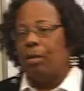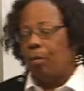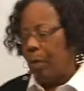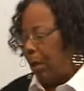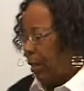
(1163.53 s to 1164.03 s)

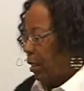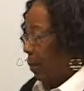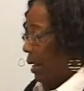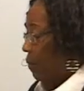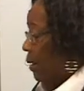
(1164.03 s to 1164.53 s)
We are going to
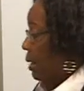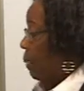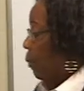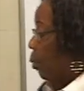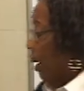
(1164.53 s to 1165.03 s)
be giving
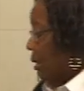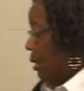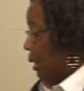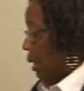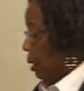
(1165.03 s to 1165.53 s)
them
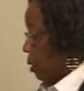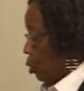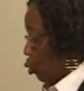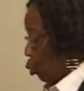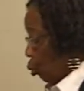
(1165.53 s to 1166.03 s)
questions
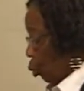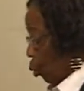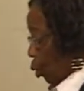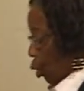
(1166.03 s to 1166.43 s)
too.